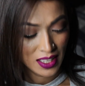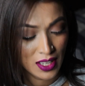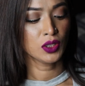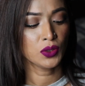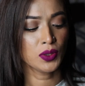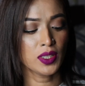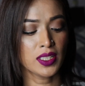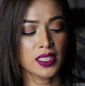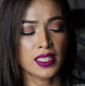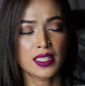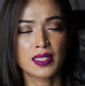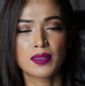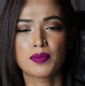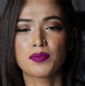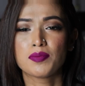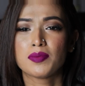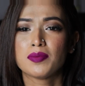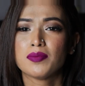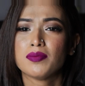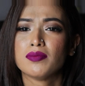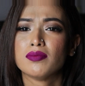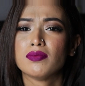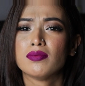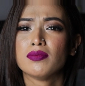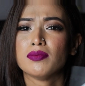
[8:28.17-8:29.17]
So it's
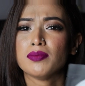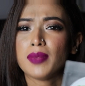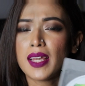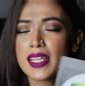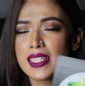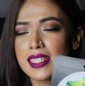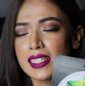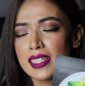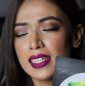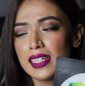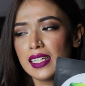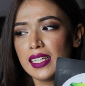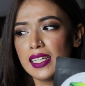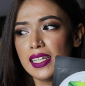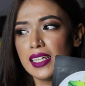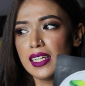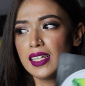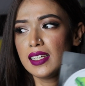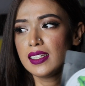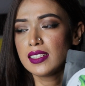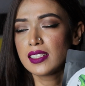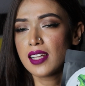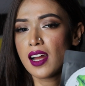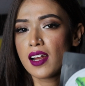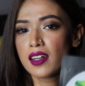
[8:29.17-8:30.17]

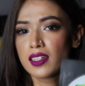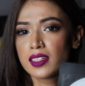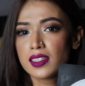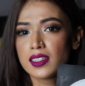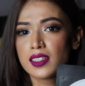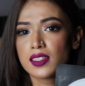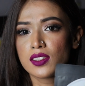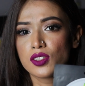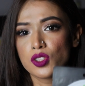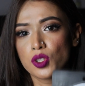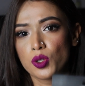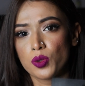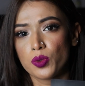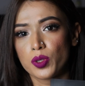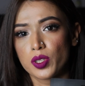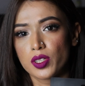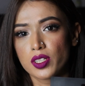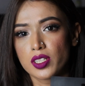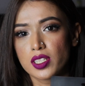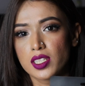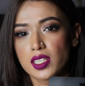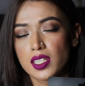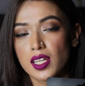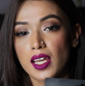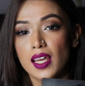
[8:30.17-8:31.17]
basically targeted
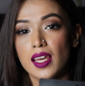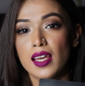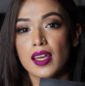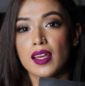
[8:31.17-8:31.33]
towards